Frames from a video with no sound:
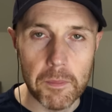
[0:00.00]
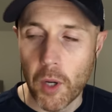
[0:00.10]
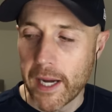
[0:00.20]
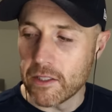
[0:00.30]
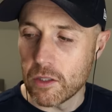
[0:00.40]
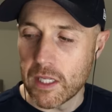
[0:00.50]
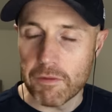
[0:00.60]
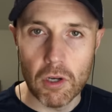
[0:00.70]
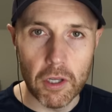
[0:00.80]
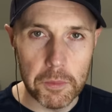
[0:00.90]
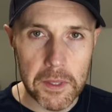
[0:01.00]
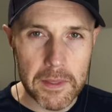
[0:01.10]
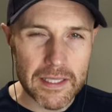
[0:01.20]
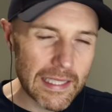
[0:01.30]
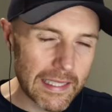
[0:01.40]
But I do think for a lot of
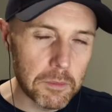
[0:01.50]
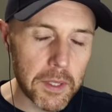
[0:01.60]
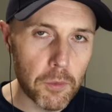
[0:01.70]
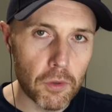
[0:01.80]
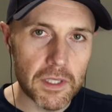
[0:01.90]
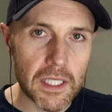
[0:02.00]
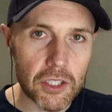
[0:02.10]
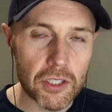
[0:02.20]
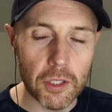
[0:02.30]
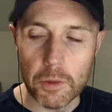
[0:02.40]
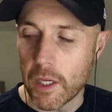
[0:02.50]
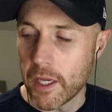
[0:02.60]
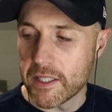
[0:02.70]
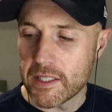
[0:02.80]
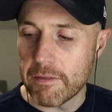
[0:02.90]
people it's a little bit more of a niche shoe,
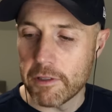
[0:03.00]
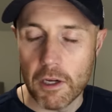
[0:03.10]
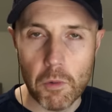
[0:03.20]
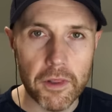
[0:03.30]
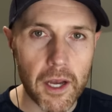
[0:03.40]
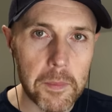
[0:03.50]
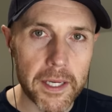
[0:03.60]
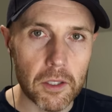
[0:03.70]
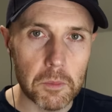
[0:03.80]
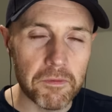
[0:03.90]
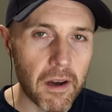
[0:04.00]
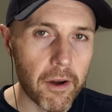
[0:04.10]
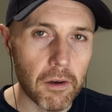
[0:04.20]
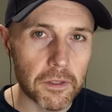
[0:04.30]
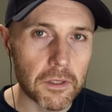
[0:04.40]
and it's definitely not one that I pick up
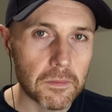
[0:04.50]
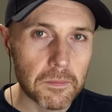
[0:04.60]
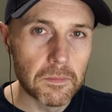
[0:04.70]
very often.